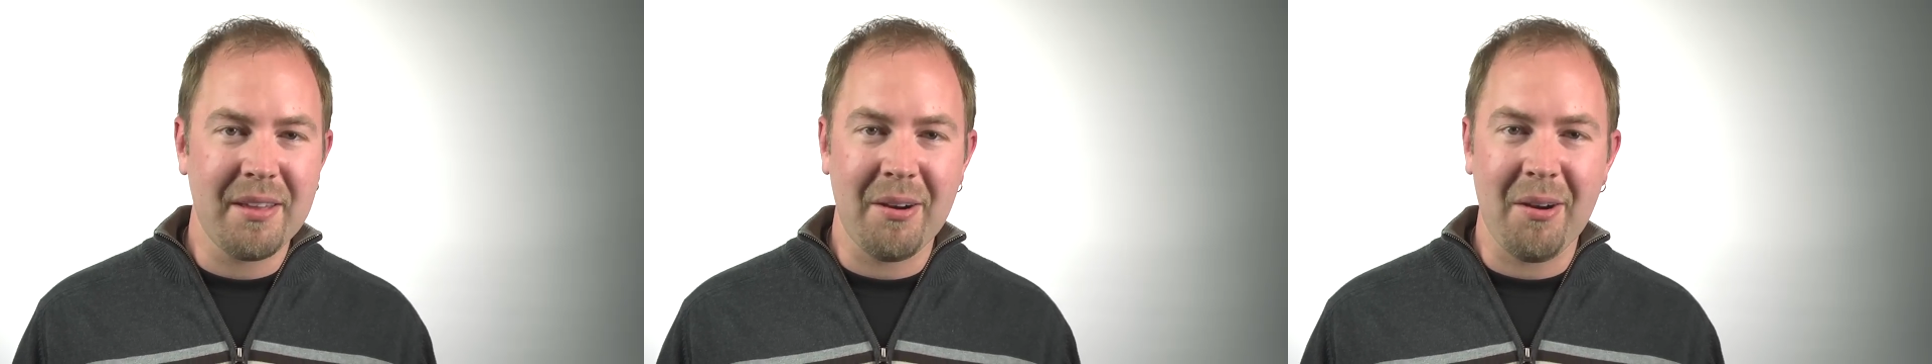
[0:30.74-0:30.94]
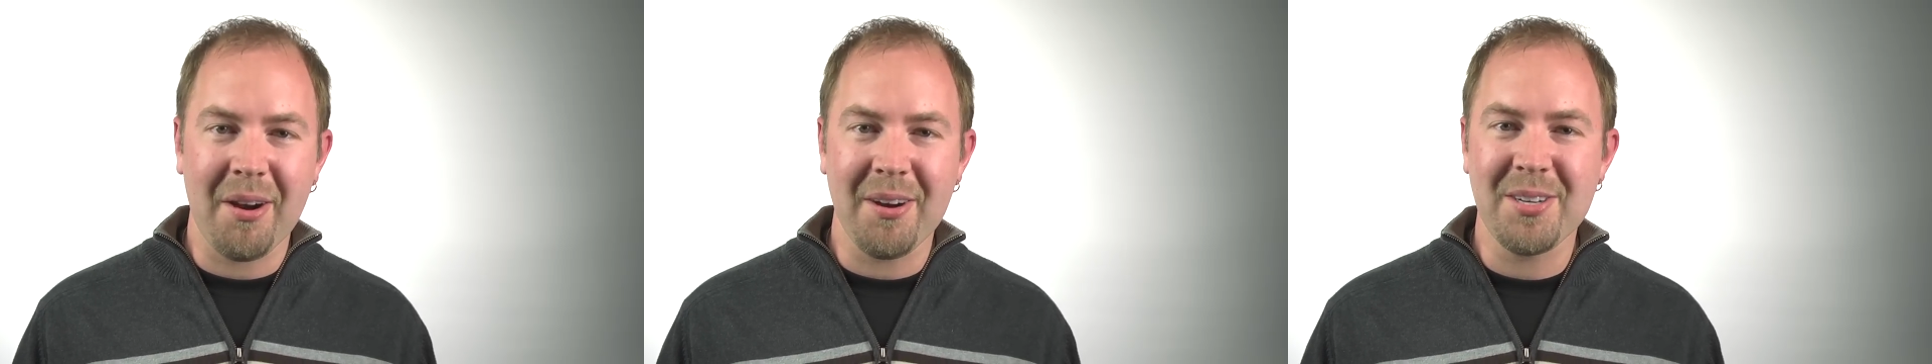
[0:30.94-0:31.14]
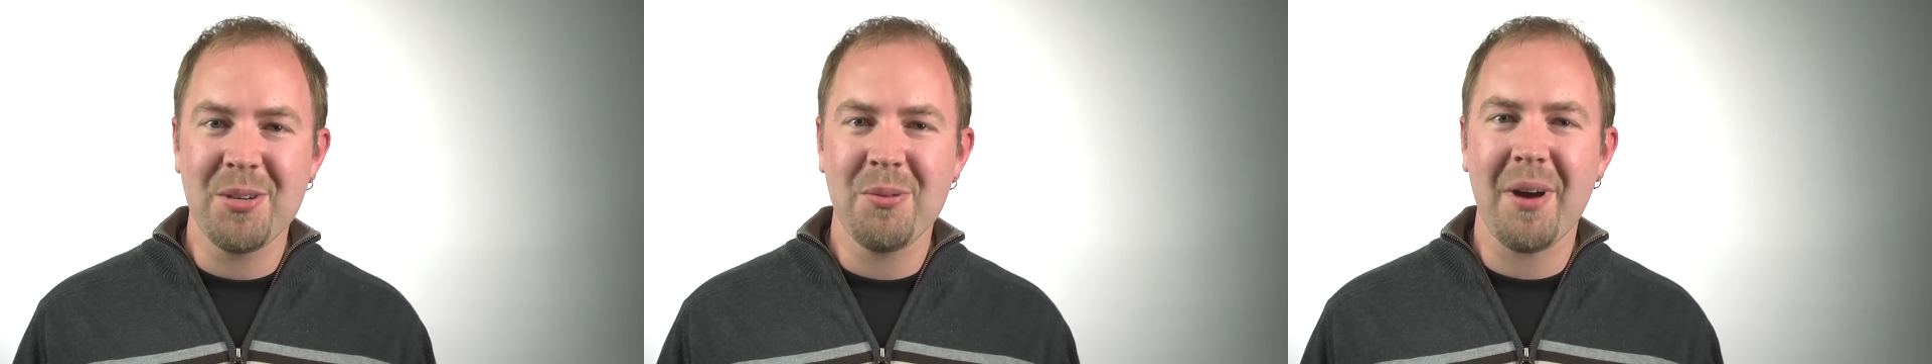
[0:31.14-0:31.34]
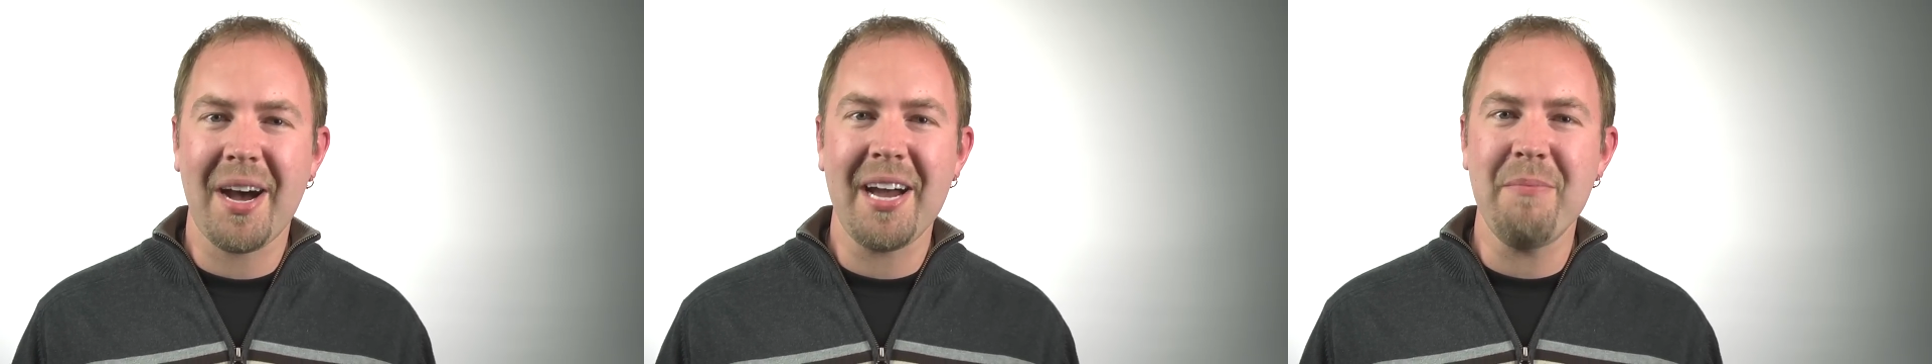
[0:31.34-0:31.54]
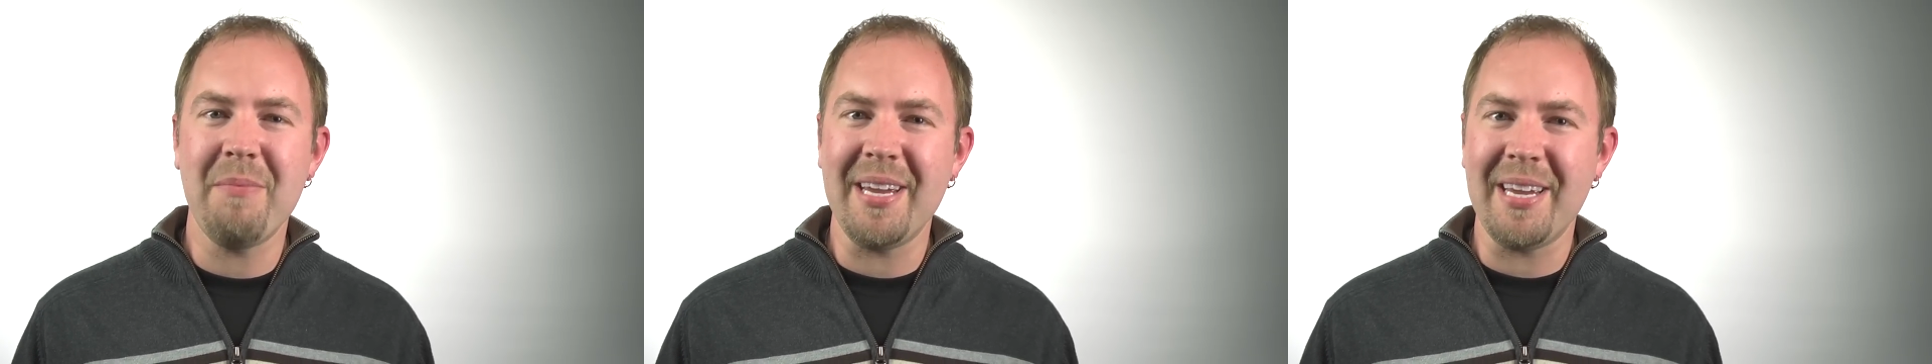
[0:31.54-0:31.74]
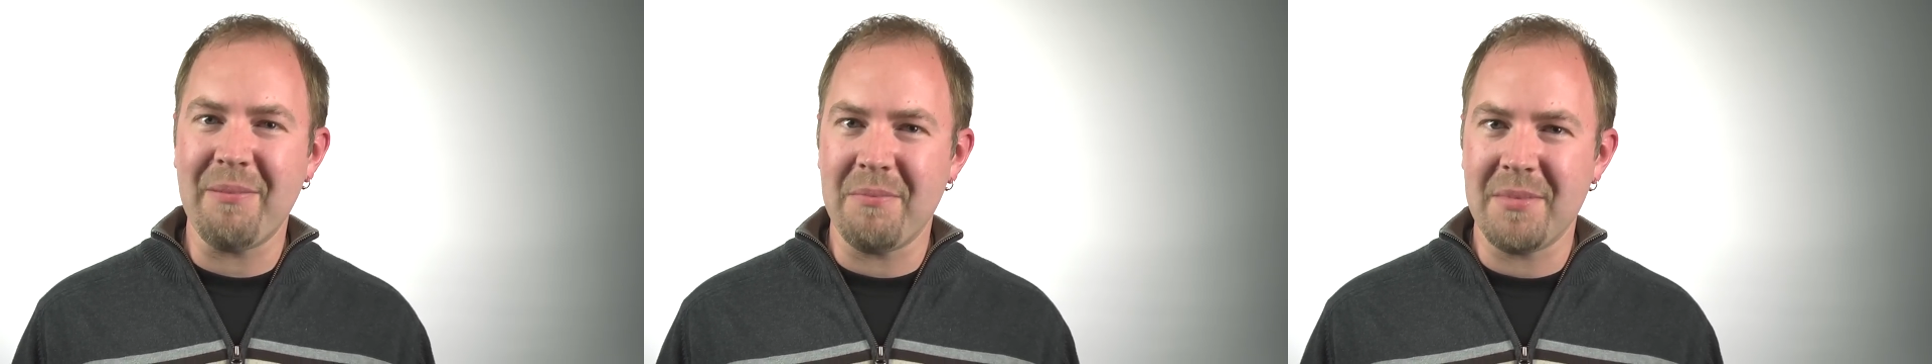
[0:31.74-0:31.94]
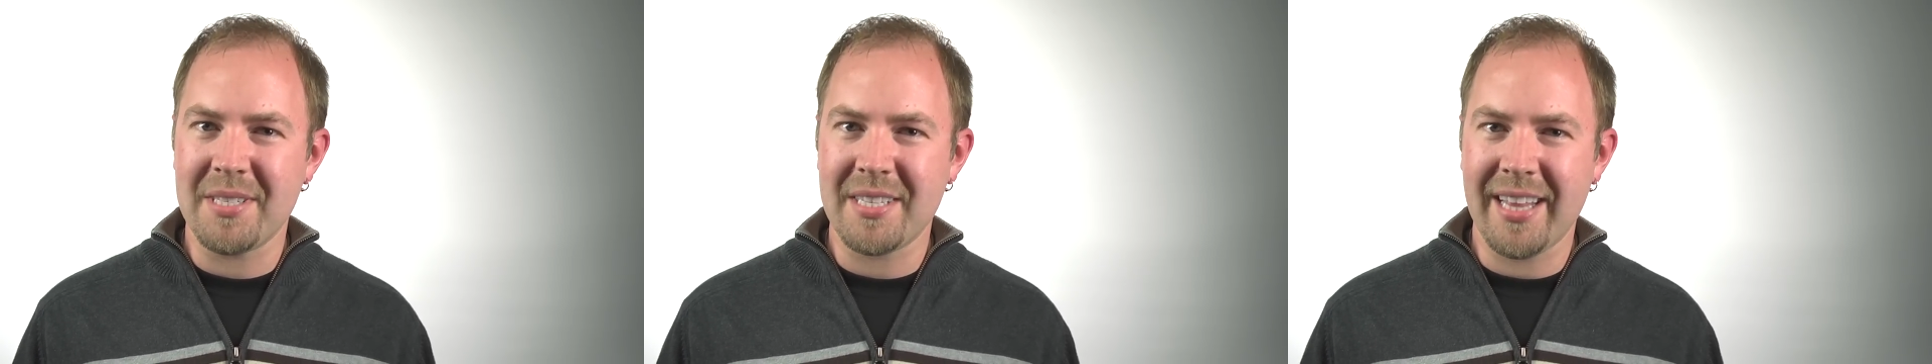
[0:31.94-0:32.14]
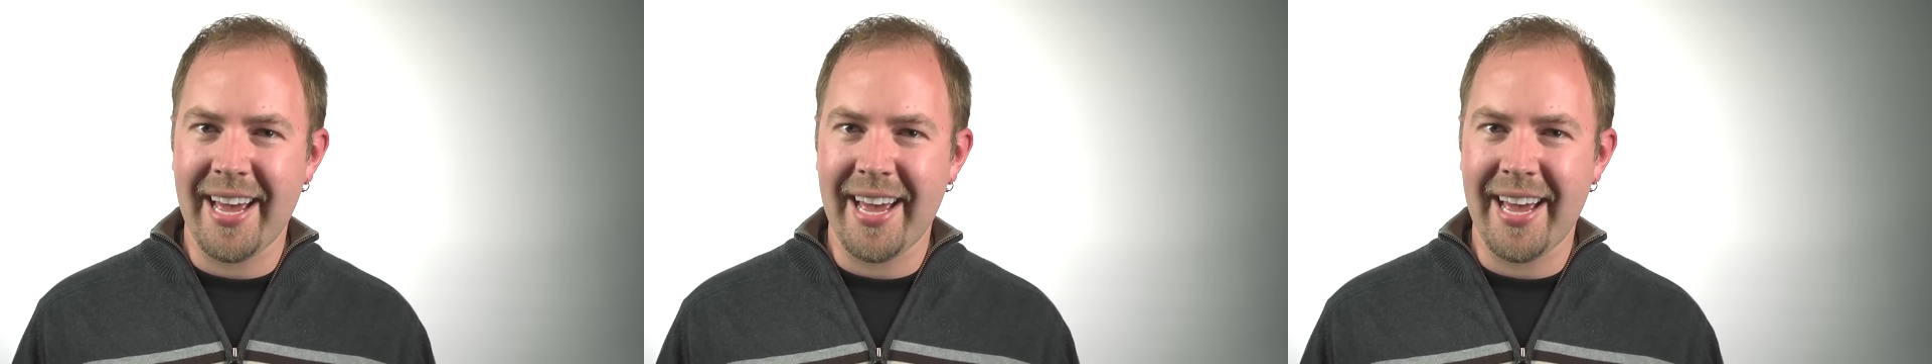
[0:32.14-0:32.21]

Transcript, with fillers: There are two I-beams